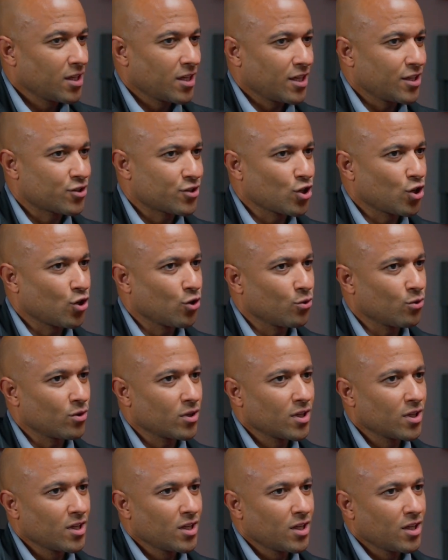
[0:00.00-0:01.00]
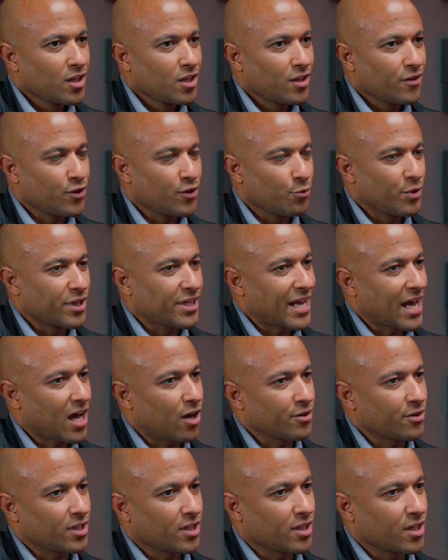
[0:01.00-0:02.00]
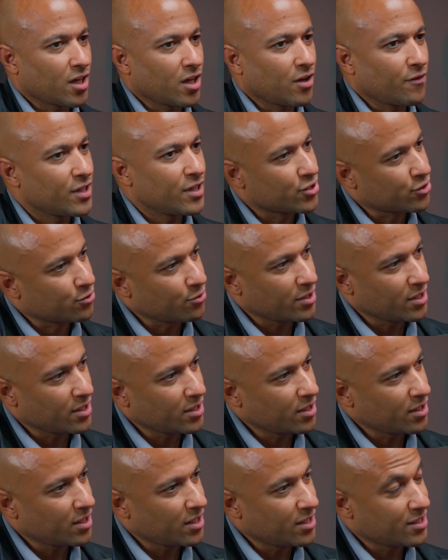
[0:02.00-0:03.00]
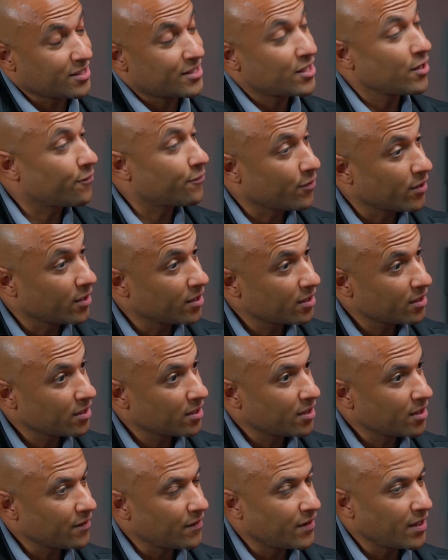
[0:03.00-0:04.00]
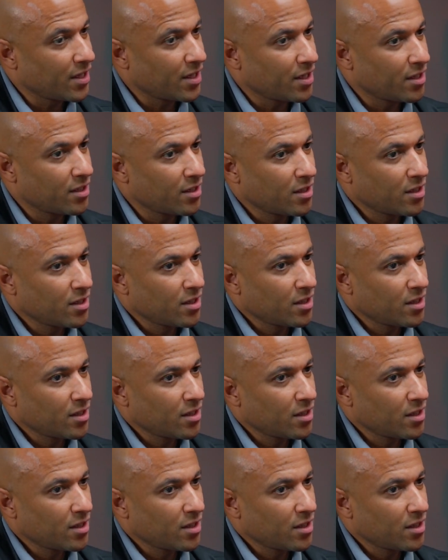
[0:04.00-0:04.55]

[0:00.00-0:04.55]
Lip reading: And so the recounting of history is different than